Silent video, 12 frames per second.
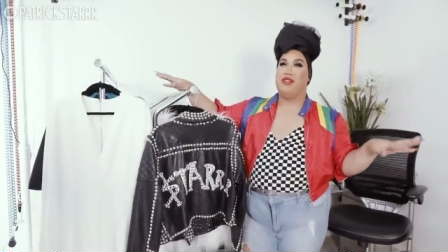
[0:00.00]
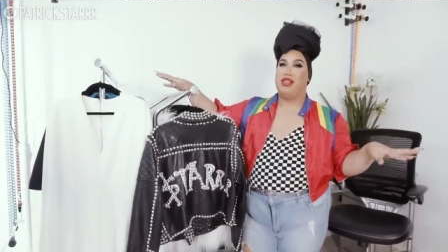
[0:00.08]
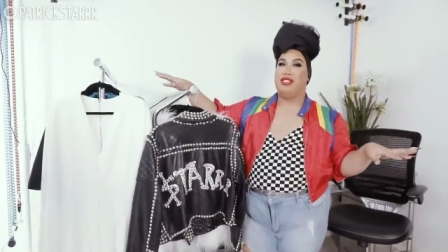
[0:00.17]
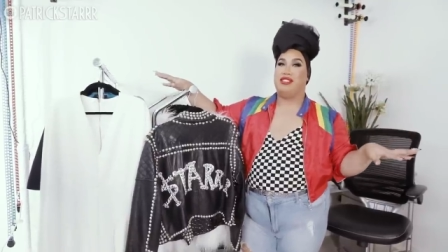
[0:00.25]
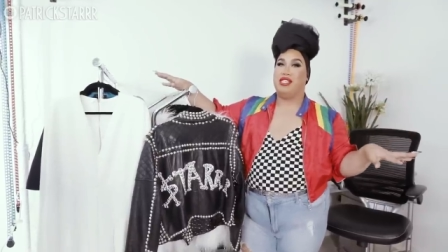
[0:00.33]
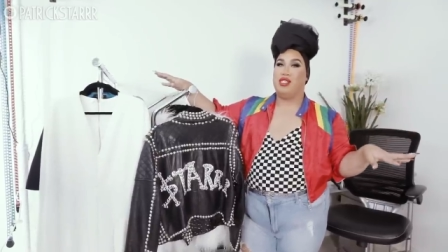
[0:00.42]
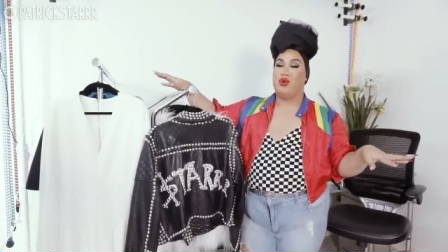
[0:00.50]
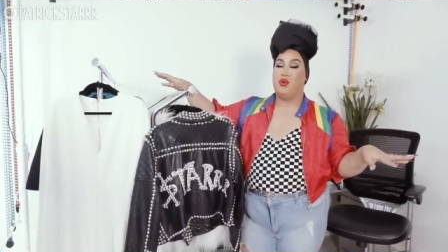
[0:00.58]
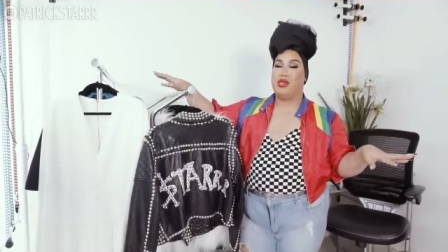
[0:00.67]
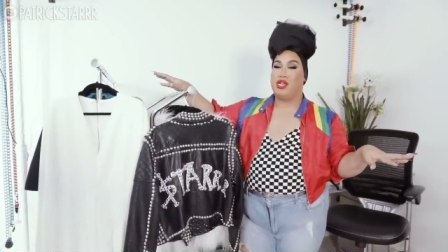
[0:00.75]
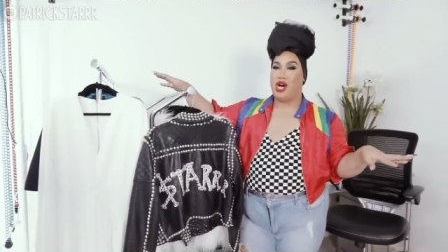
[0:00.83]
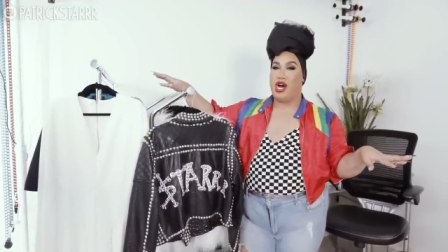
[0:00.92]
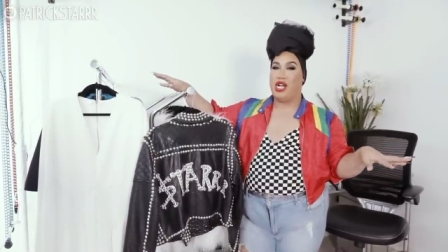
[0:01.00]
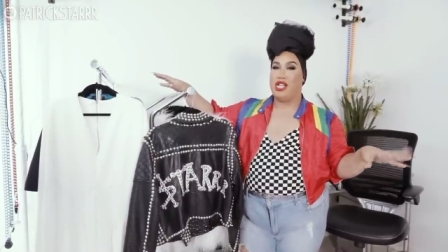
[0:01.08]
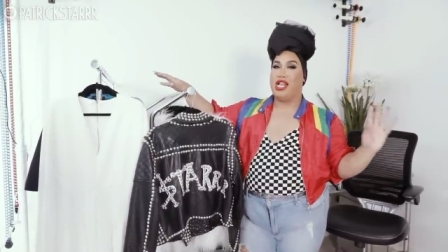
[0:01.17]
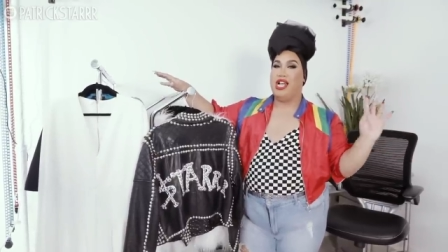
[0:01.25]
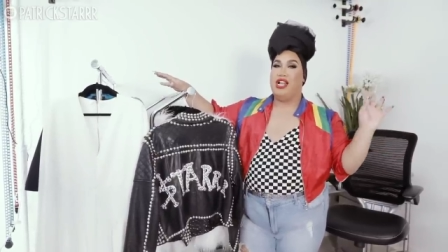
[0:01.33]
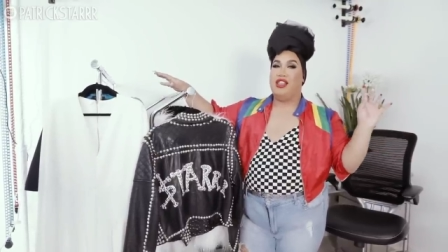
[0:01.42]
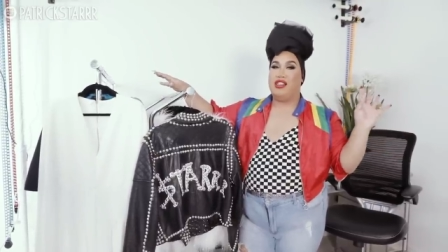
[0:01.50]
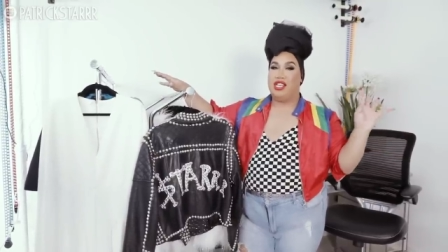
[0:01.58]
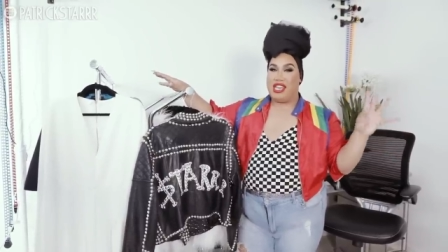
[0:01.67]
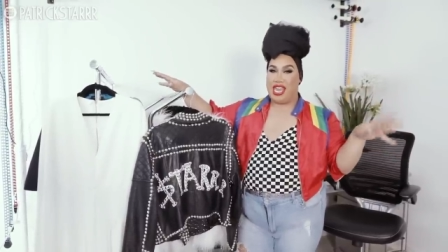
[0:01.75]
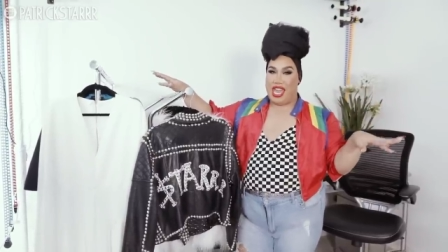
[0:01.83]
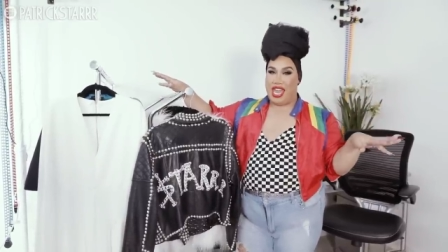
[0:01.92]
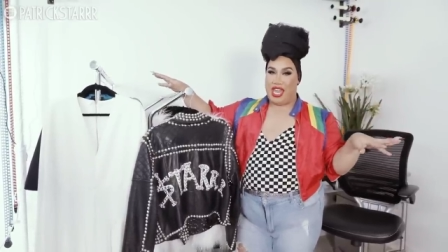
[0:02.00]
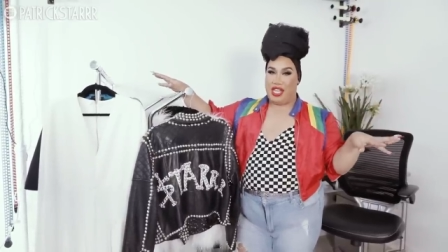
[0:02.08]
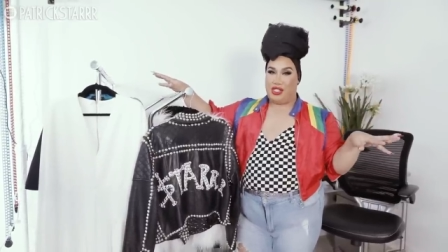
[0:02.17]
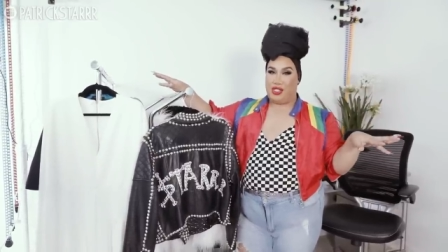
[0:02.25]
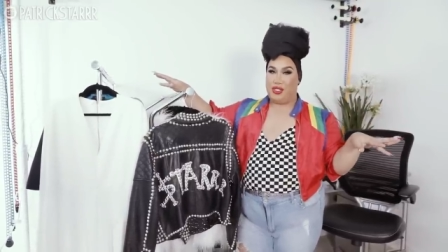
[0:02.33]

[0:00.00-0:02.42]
This is what we call the cage.